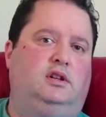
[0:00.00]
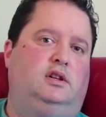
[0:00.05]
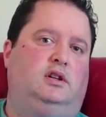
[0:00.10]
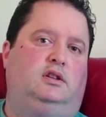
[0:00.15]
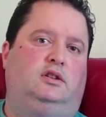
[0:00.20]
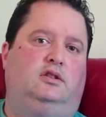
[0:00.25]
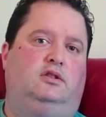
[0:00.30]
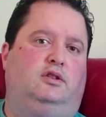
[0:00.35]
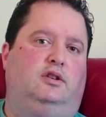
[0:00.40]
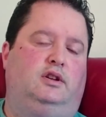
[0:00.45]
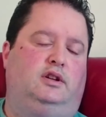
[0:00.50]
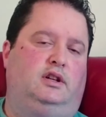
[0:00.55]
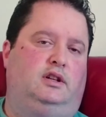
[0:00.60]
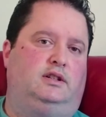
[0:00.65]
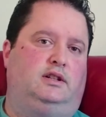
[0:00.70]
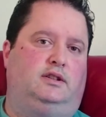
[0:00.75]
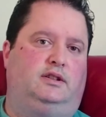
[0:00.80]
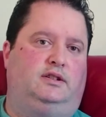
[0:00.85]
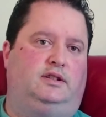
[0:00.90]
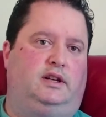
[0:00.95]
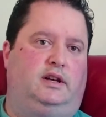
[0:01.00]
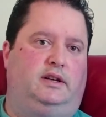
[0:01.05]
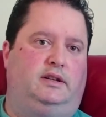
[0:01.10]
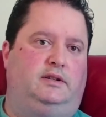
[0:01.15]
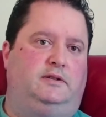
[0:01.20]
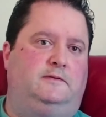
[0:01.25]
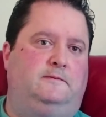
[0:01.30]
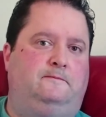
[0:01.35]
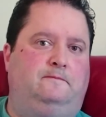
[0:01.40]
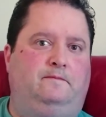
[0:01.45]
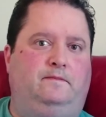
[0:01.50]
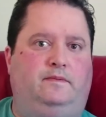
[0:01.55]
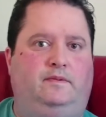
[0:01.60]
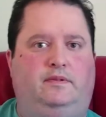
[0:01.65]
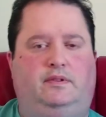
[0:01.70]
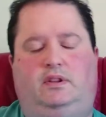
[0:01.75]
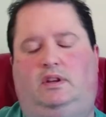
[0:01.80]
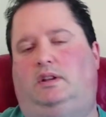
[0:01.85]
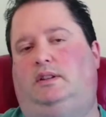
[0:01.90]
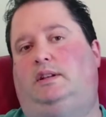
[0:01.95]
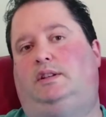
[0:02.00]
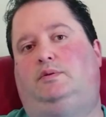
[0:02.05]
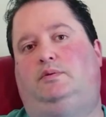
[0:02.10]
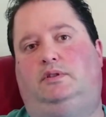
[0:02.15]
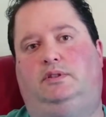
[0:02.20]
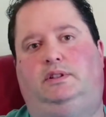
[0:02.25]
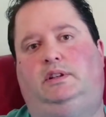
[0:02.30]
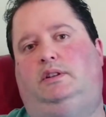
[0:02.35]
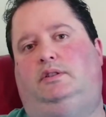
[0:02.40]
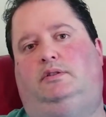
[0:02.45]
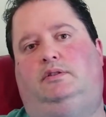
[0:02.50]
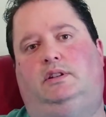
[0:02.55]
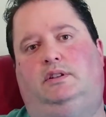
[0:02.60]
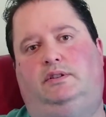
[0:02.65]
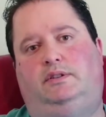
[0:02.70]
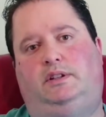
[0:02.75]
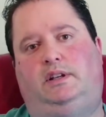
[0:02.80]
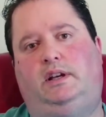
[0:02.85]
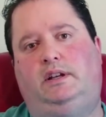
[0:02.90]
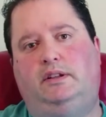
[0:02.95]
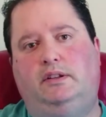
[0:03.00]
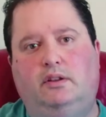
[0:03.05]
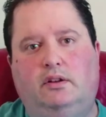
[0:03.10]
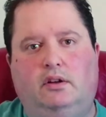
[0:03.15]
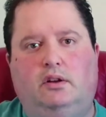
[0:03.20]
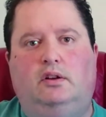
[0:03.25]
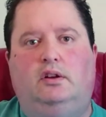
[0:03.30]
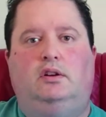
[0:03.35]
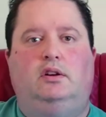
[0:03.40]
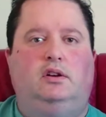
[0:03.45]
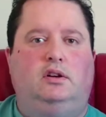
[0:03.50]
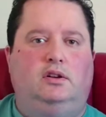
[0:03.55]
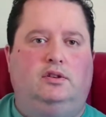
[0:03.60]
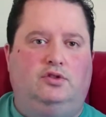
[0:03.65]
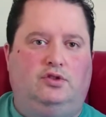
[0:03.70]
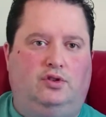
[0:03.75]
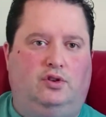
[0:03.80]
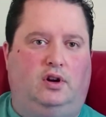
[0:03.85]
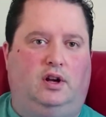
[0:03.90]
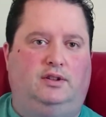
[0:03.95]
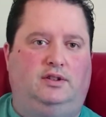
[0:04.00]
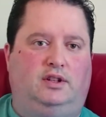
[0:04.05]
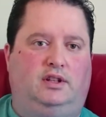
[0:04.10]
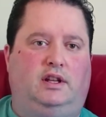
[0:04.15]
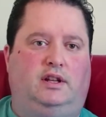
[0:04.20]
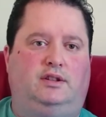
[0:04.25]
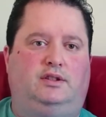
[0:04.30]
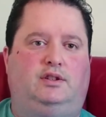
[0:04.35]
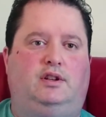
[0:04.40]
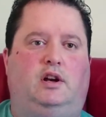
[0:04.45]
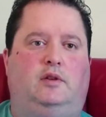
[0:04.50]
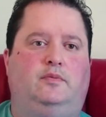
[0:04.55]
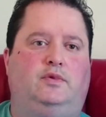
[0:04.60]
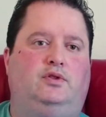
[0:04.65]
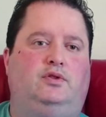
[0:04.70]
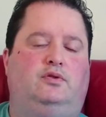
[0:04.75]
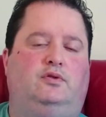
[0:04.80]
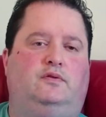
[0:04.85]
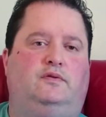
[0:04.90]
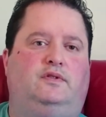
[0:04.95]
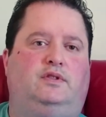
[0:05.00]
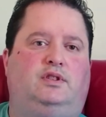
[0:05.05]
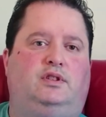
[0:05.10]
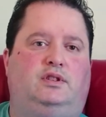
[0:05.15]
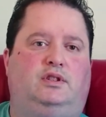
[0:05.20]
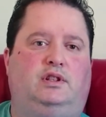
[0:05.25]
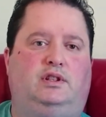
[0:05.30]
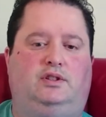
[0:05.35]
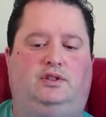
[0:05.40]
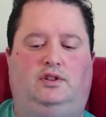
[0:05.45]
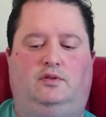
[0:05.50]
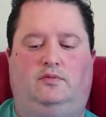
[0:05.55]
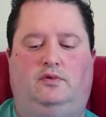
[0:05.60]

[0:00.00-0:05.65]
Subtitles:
look at it another day. And that's what I did. Another day, tried to get some sort of system